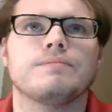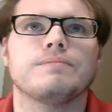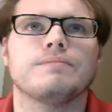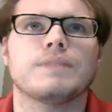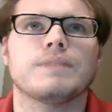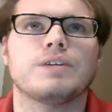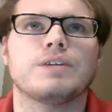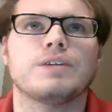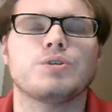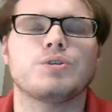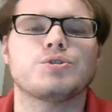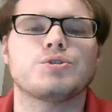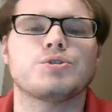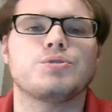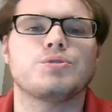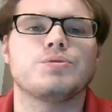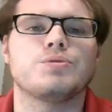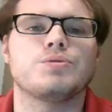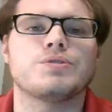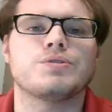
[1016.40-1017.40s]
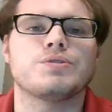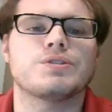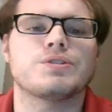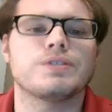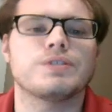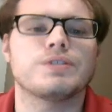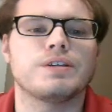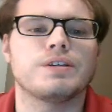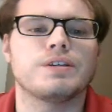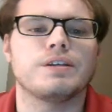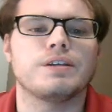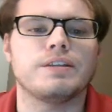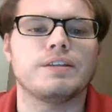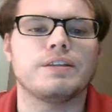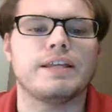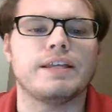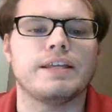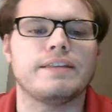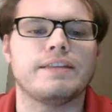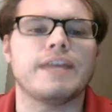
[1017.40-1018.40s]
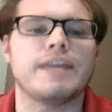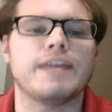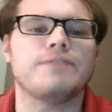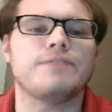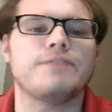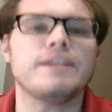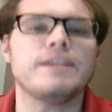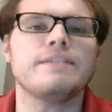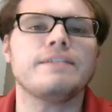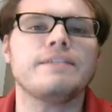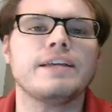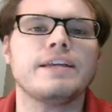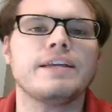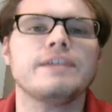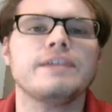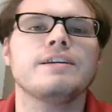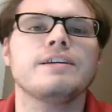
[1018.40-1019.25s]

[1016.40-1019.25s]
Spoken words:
your students, that if anything,